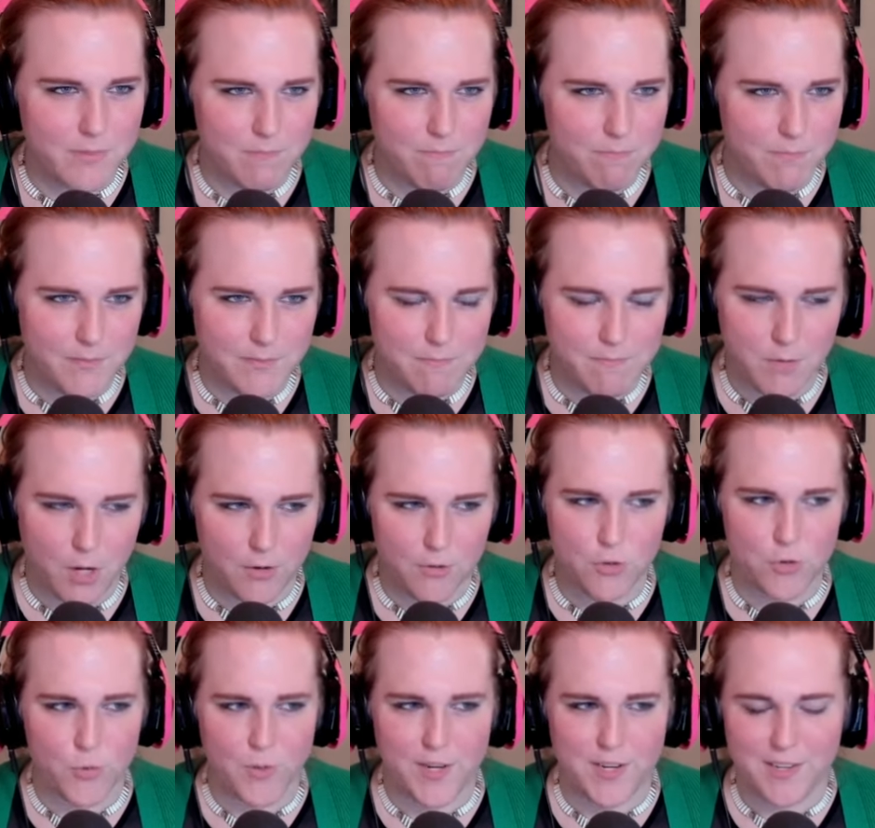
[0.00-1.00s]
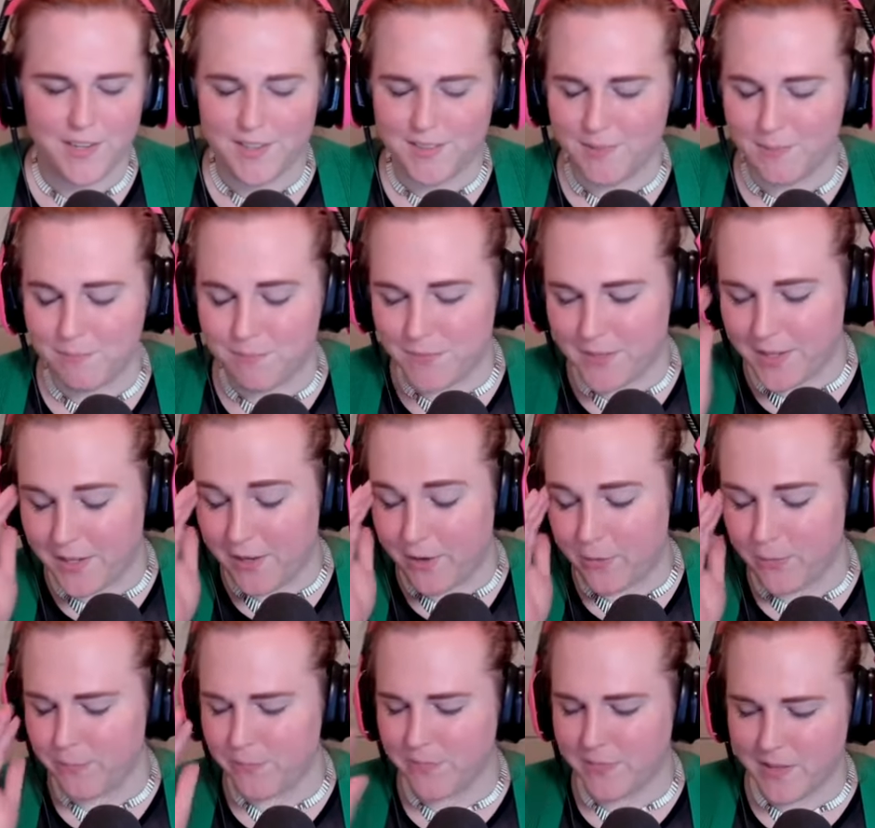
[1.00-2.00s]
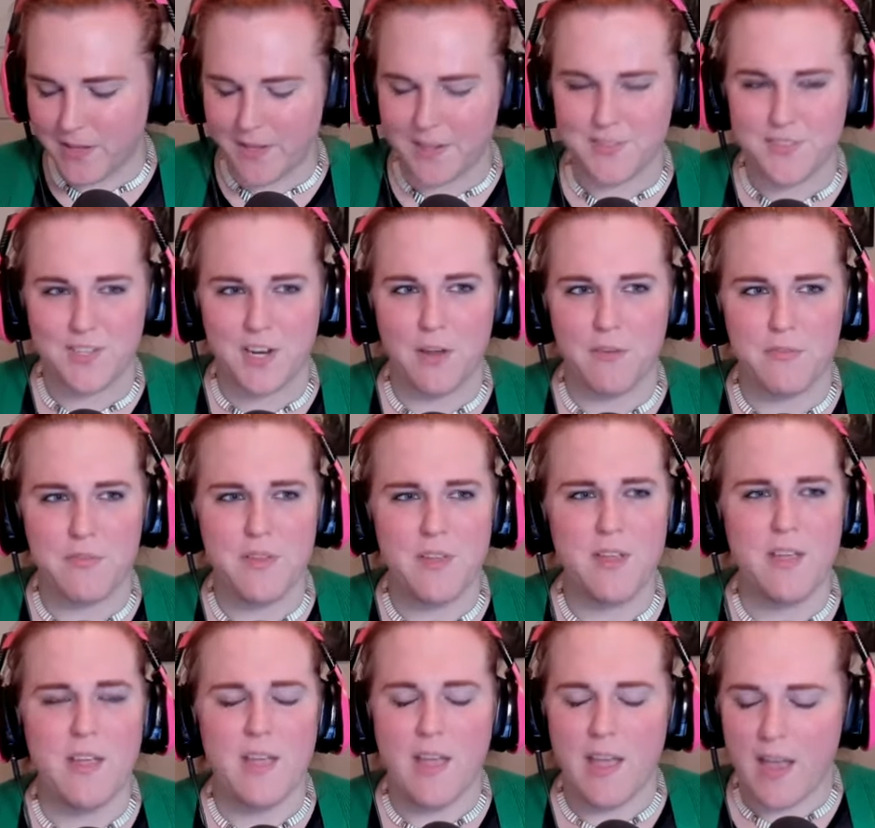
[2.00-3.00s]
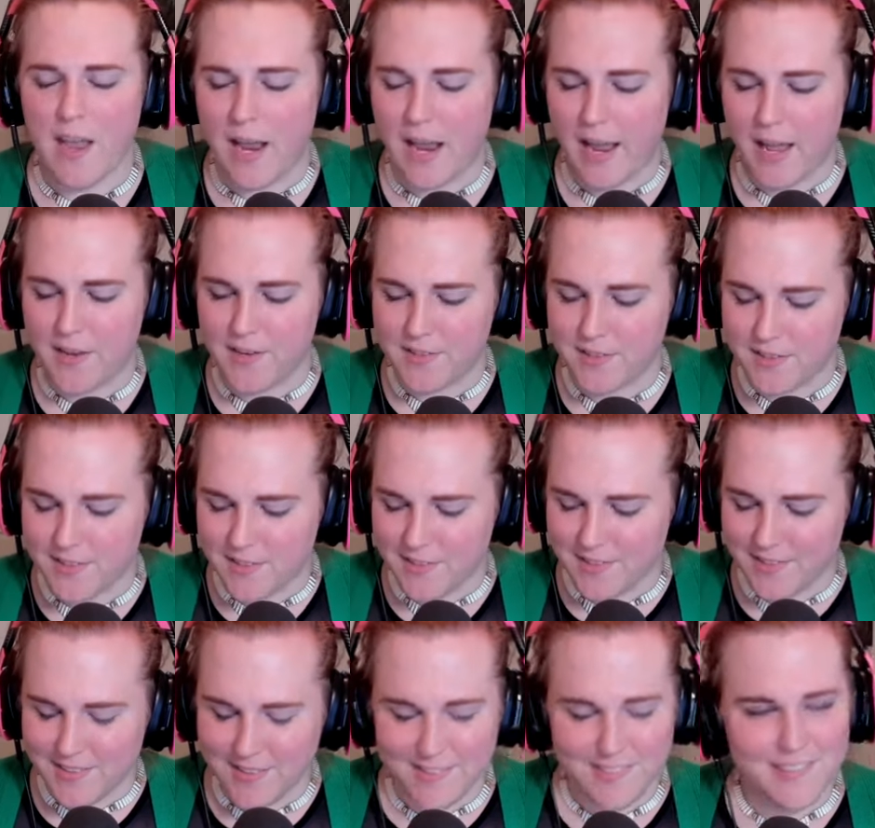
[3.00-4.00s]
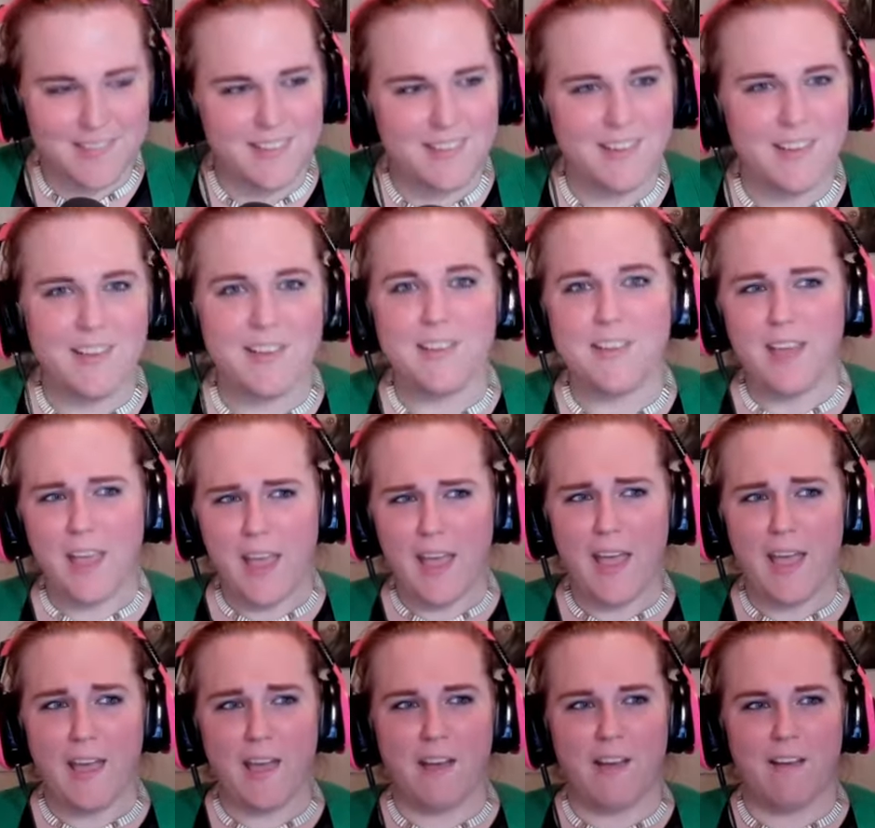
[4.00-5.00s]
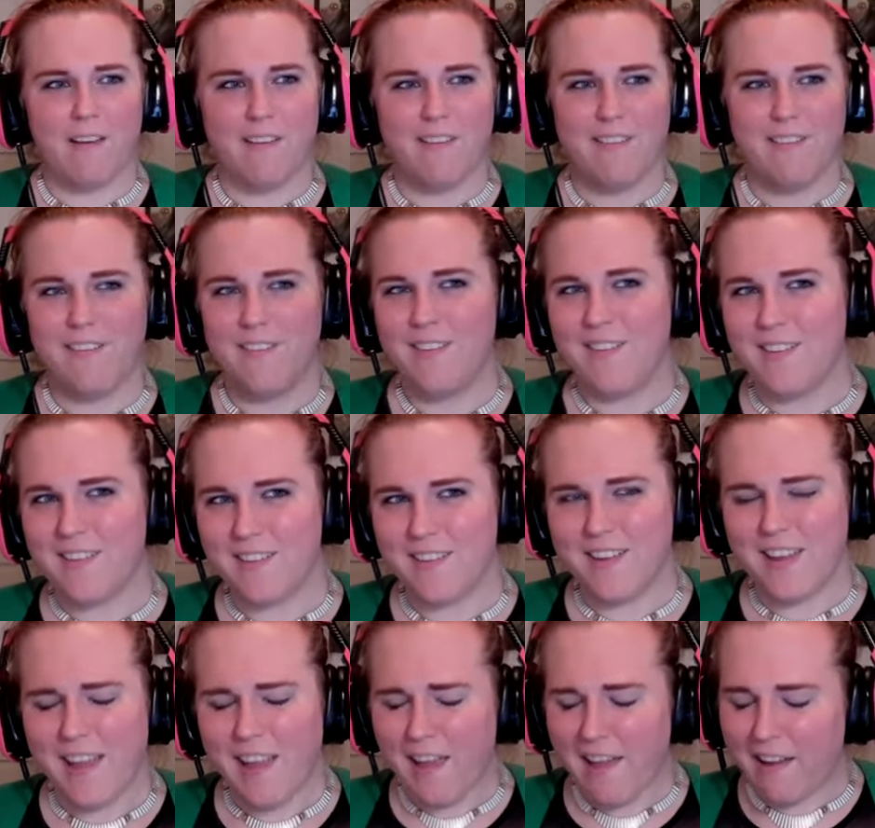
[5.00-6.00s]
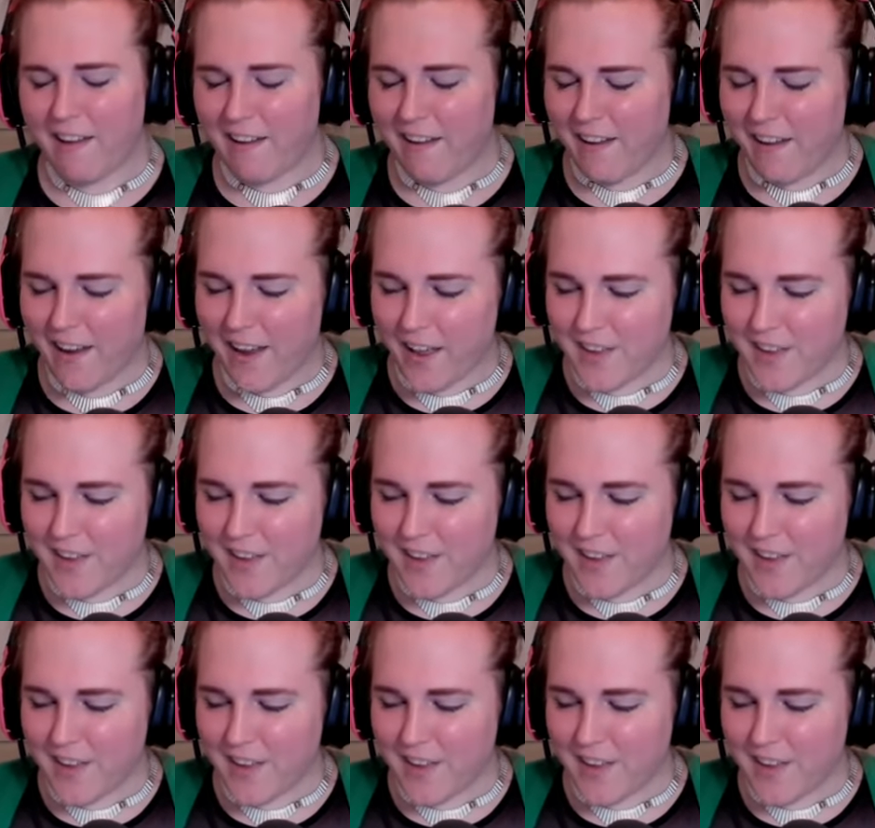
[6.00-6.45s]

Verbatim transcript: Yep. Country, you know, kind of stuff. S- similar and, background, different part of the yeah, country. Yeah.